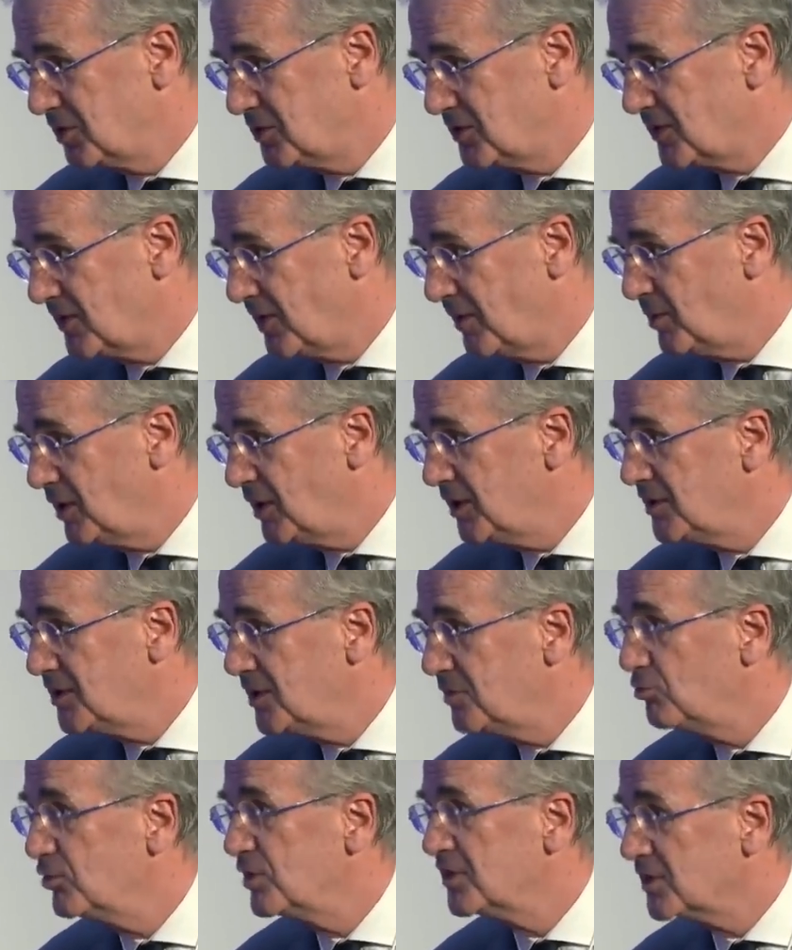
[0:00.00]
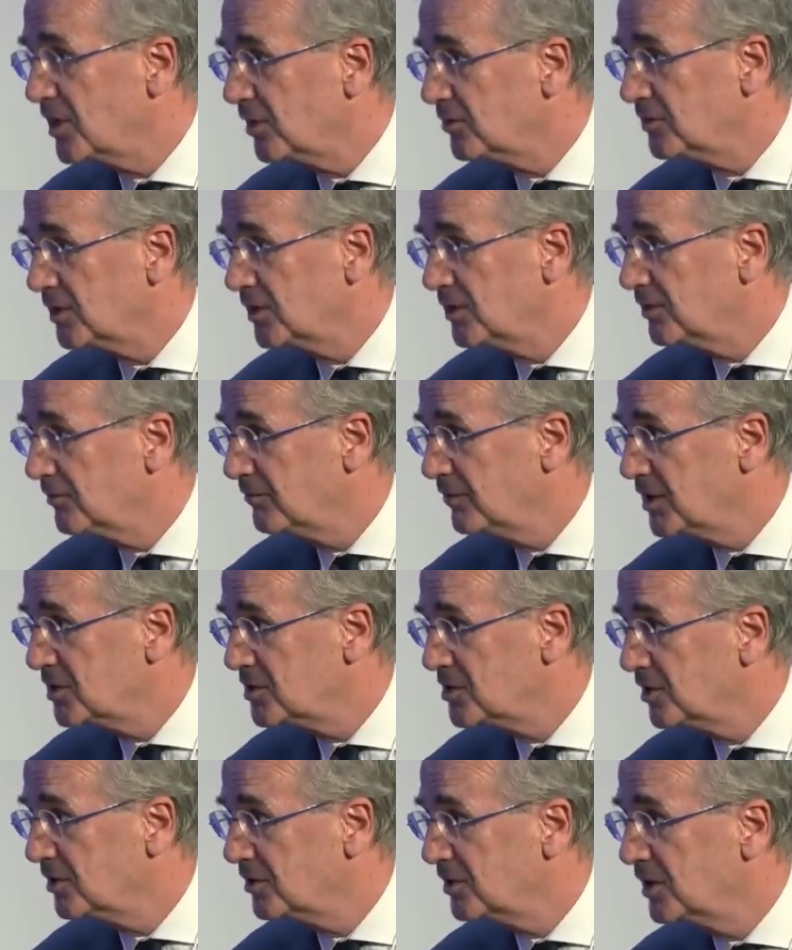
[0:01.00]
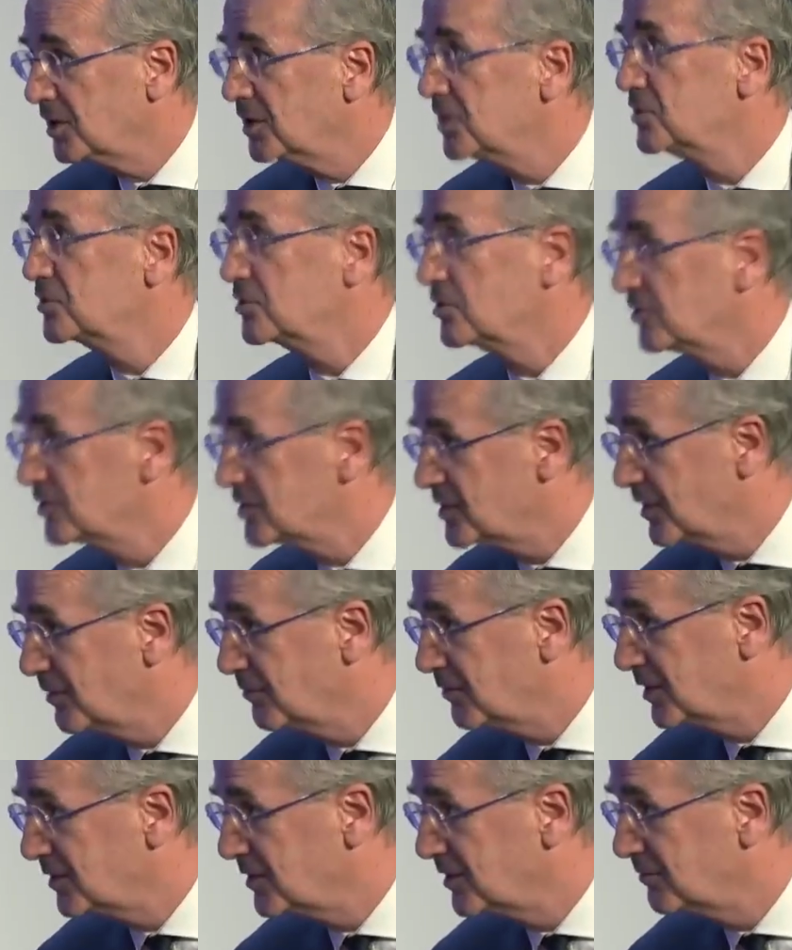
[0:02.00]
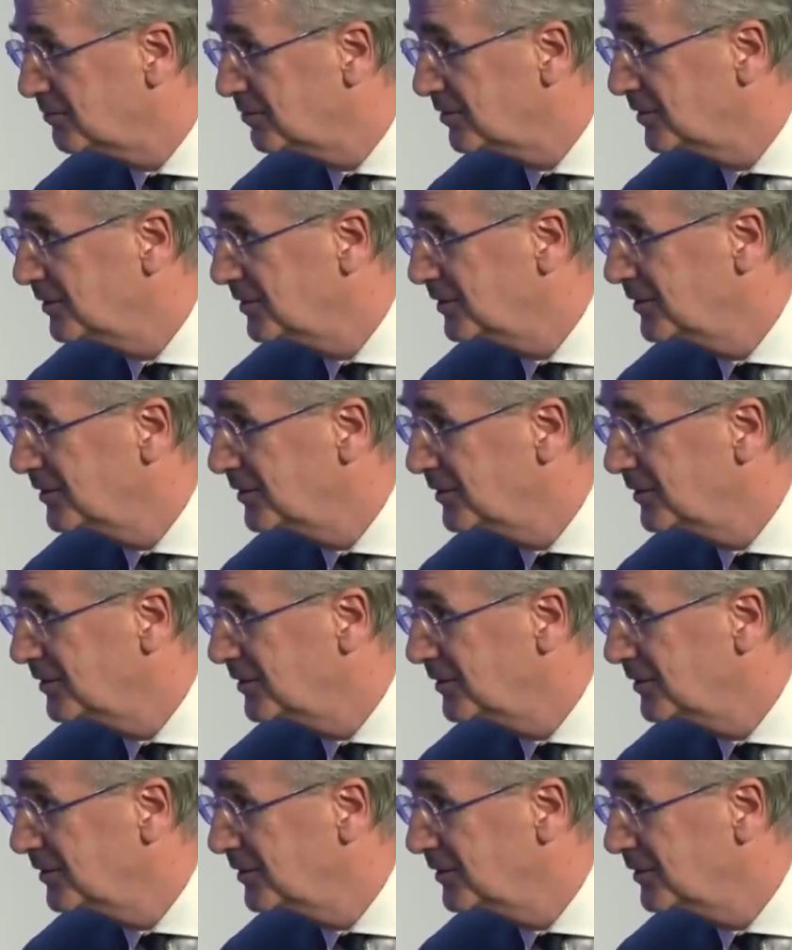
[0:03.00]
But stability without innovation is conservative,